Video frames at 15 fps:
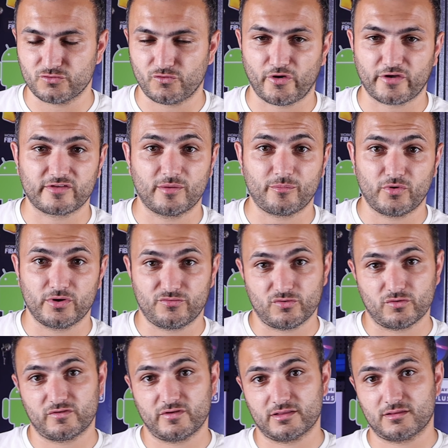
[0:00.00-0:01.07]
For example, if you
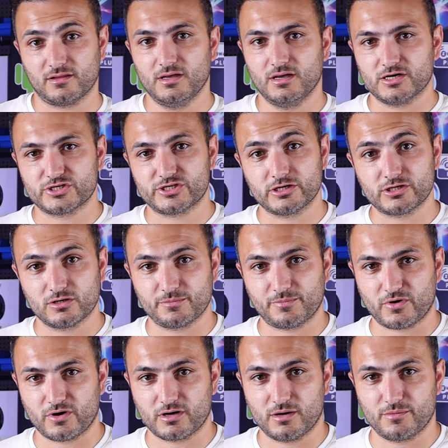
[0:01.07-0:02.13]
set a scheduled
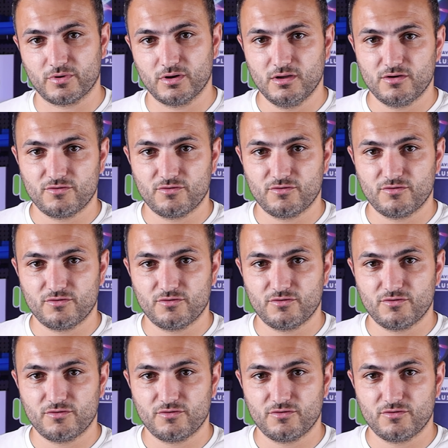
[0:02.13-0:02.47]
program